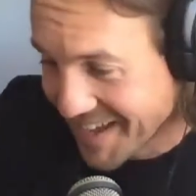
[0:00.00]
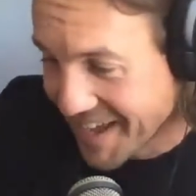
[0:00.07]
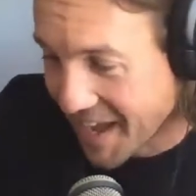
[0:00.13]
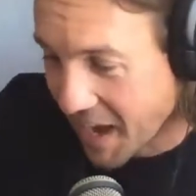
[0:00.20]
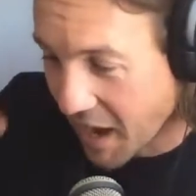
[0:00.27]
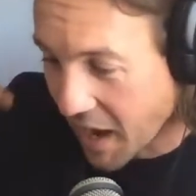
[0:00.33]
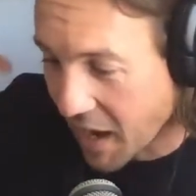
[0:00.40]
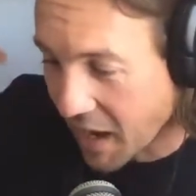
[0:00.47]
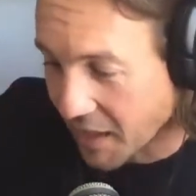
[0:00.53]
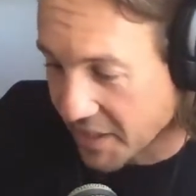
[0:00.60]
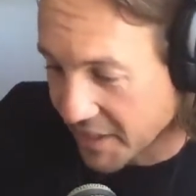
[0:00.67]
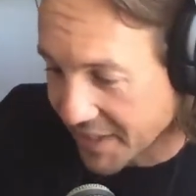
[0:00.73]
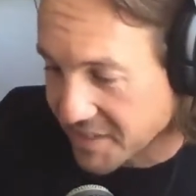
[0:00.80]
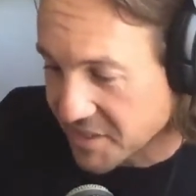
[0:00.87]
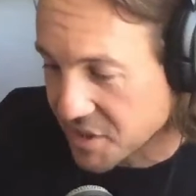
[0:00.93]
uh,
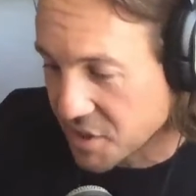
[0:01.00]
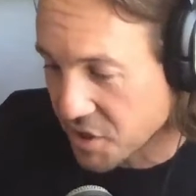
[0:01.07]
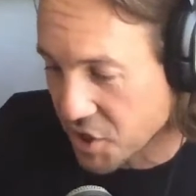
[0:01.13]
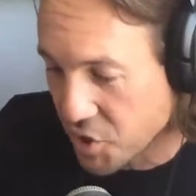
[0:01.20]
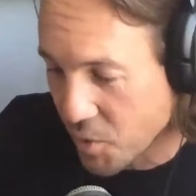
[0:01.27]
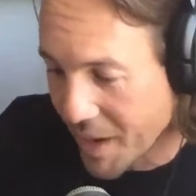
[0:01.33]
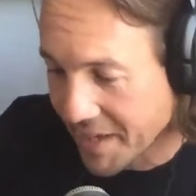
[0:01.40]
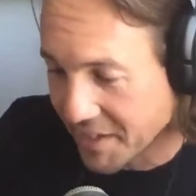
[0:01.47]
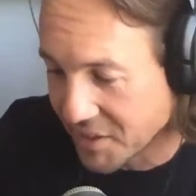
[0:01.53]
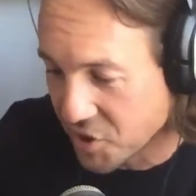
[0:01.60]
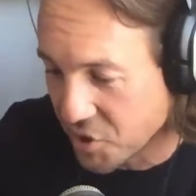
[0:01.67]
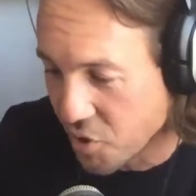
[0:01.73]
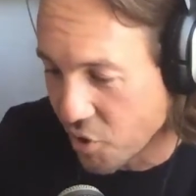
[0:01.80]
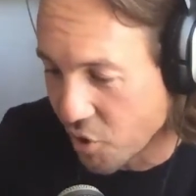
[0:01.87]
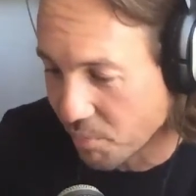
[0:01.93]
connected to the UN in New
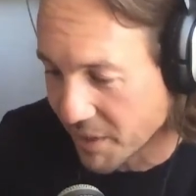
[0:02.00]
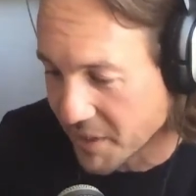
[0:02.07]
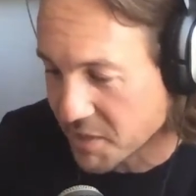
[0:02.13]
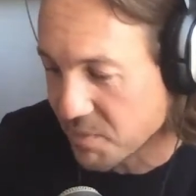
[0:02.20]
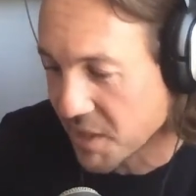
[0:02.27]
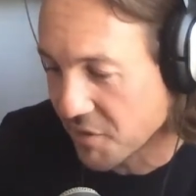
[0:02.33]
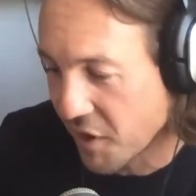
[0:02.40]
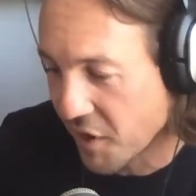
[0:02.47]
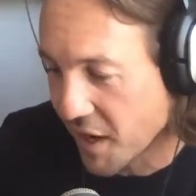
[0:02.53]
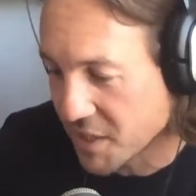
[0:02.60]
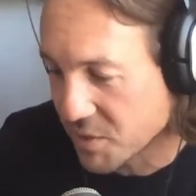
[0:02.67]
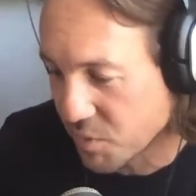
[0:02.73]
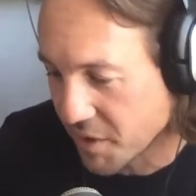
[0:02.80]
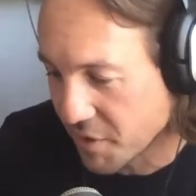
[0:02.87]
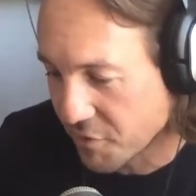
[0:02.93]
York, please be advised
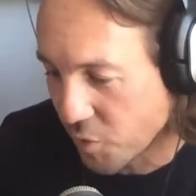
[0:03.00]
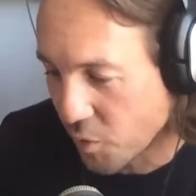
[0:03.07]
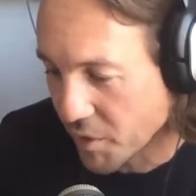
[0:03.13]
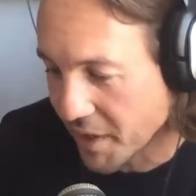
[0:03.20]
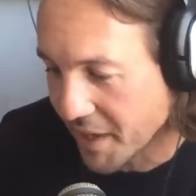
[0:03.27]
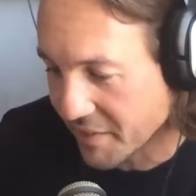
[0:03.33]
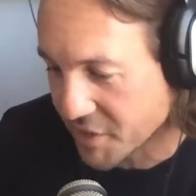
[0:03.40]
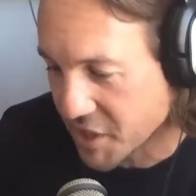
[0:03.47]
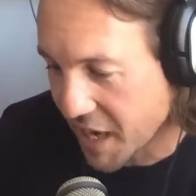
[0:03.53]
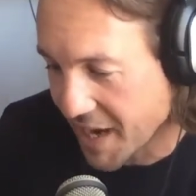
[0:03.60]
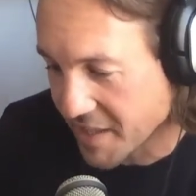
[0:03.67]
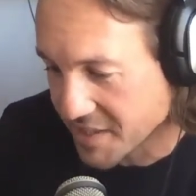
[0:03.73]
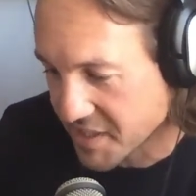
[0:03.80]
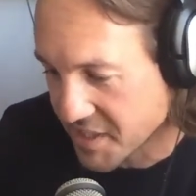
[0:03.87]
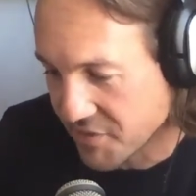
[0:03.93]
within 48 to
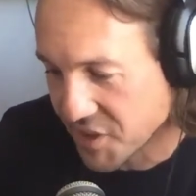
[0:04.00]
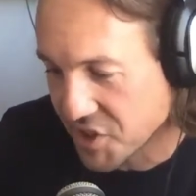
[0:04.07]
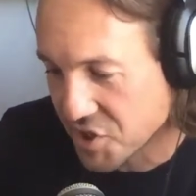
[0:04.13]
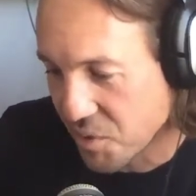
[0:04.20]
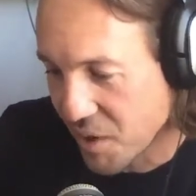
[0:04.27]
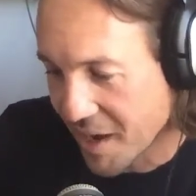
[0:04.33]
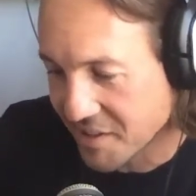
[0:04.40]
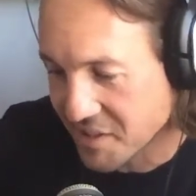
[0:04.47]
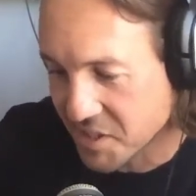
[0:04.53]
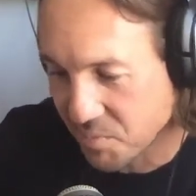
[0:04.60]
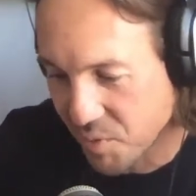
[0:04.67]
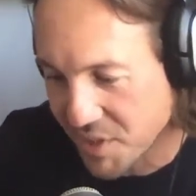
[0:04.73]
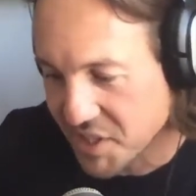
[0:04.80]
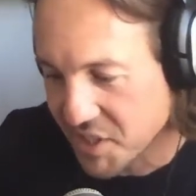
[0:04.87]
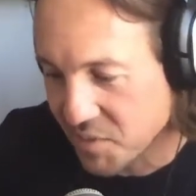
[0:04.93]
72 hours, the
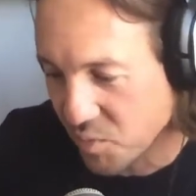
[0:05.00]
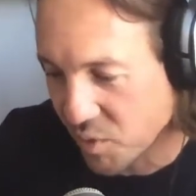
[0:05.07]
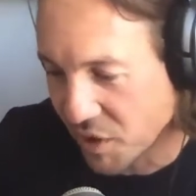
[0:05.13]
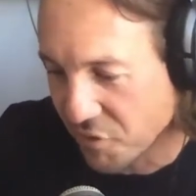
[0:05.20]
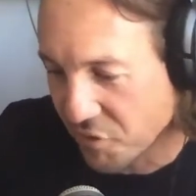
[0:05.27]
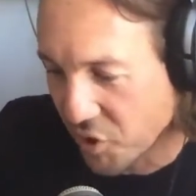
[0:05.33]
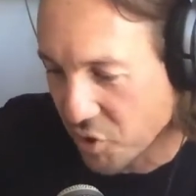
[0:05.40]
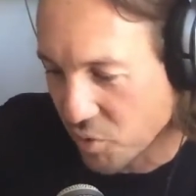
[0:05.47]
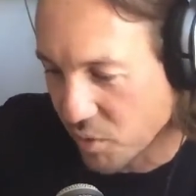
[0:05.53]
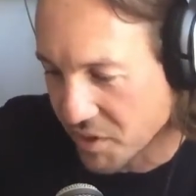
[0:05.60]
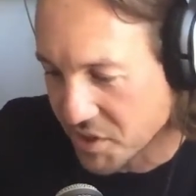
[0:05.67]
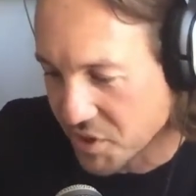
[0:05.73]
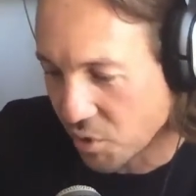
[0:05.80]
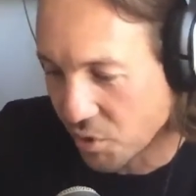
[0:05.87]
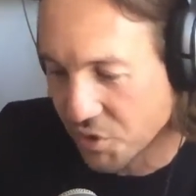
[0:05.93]
president will evoke what is
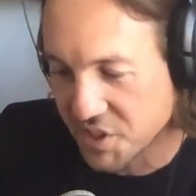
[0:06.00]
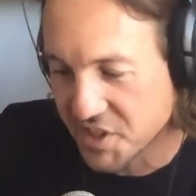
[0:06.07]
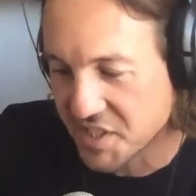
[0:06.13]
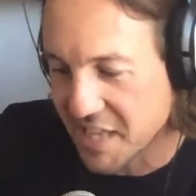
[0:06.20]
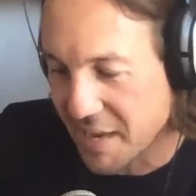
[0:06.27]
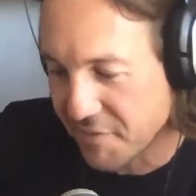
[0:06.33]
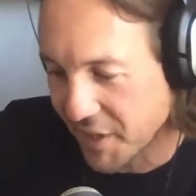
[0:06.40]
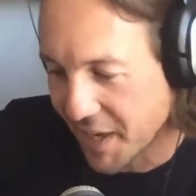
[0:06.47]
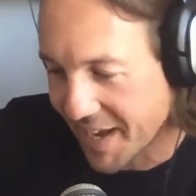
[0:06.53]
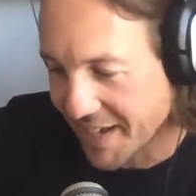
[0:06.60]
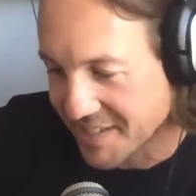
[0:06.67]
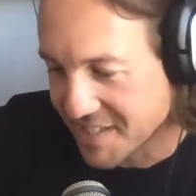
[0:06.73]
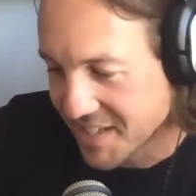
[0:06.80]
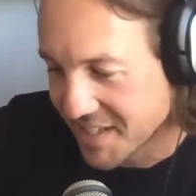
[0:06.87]
called the Stafford Act.